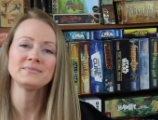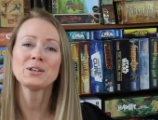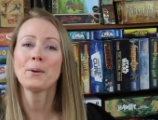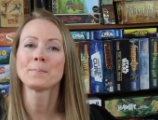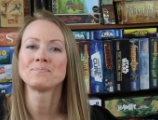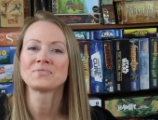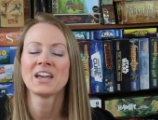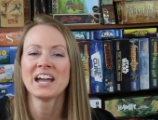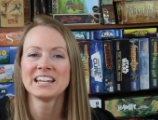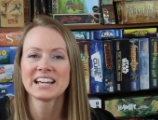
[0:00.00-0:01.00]
So,
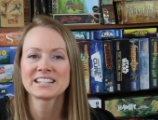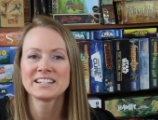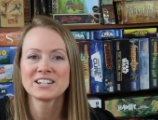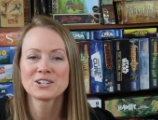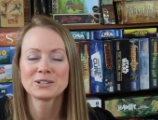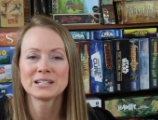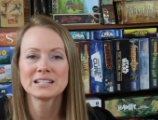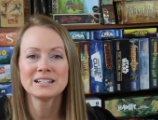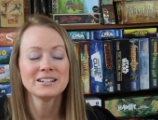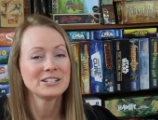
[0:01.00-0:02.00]
Next Station
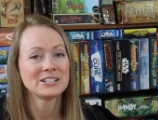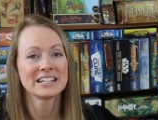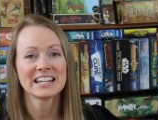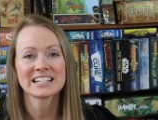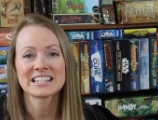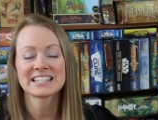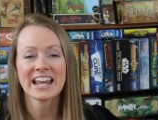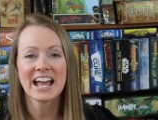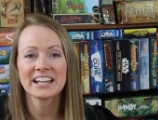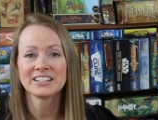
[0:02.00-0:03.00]
London, you get a
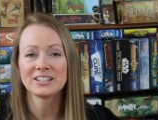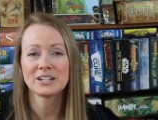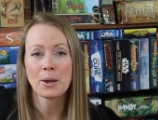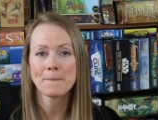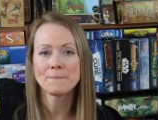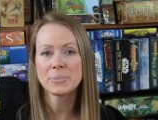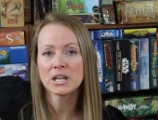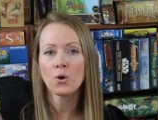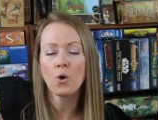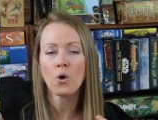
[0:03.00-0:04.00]
stack, you get a
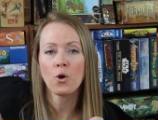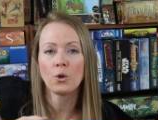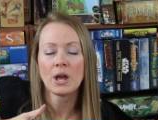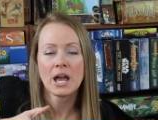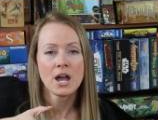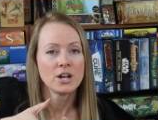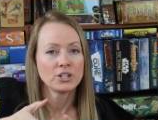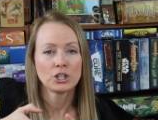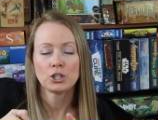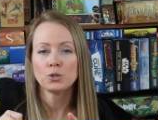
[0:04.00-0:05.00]
big ol'
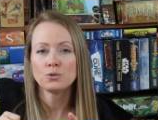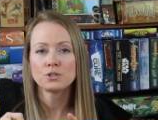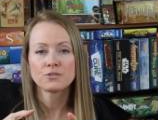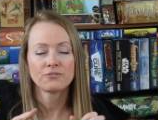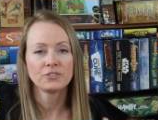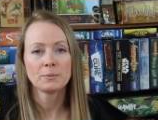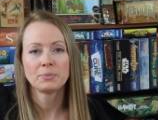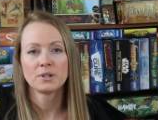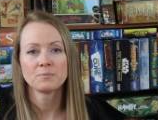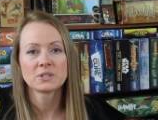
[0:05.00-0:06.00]
huge
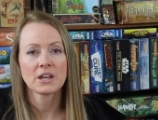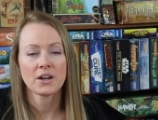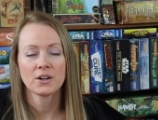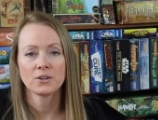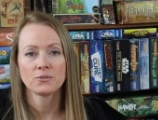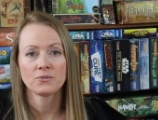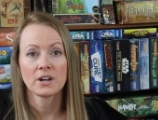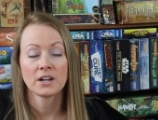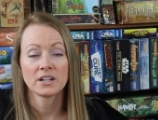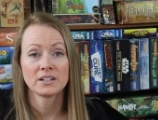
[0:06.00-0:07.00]
flip-ems of,
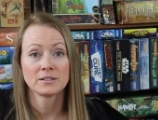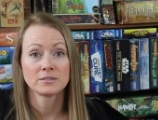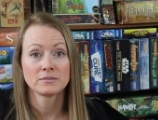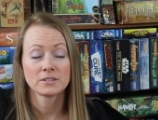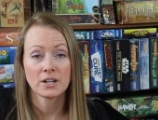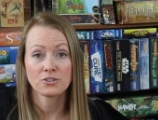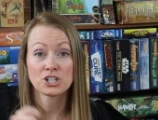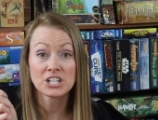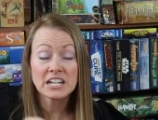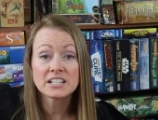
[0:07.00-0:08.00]
uh, of
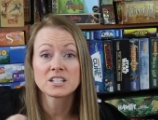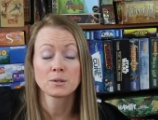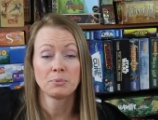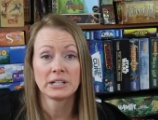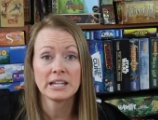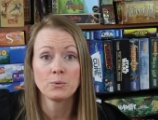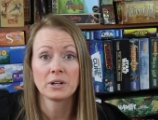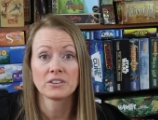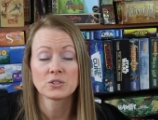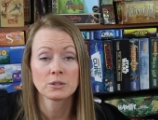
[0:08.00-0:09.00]
sheets to play
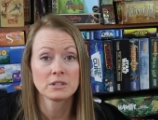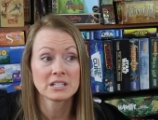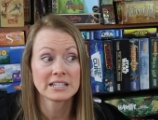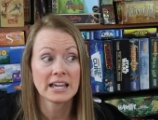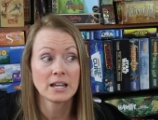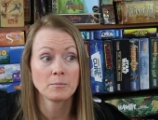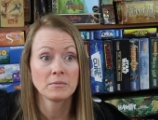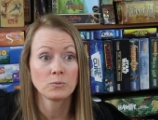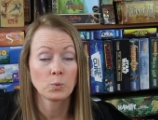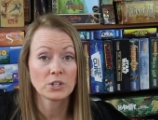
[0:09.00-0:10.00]
with. So this
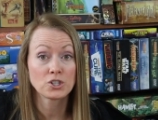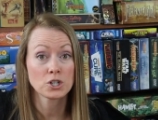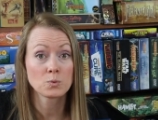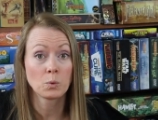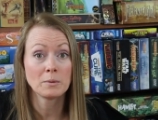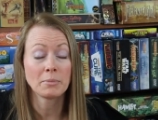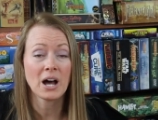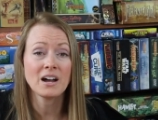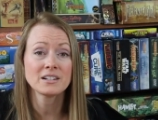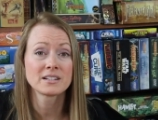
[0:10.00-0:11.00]
game, with just one
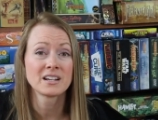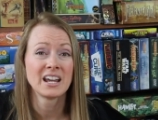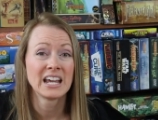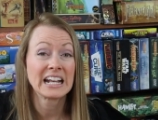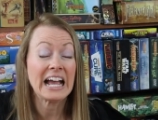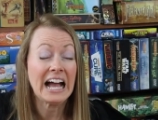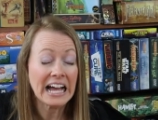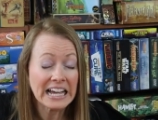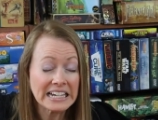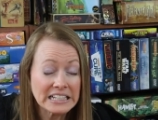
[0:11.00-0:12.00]
box,
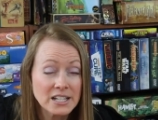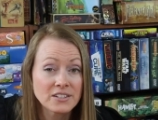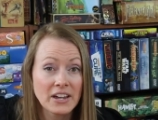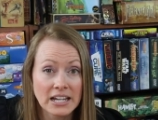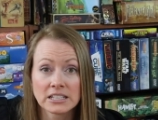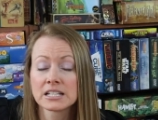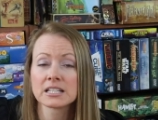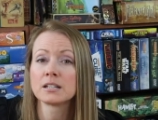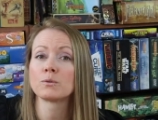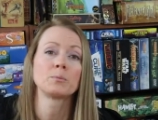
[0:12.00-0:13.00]
kind of
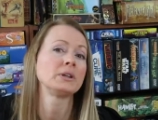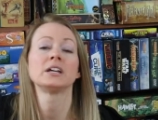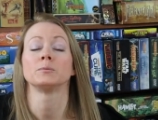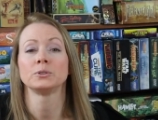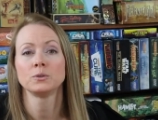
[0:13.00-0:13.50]
endlessly replayable.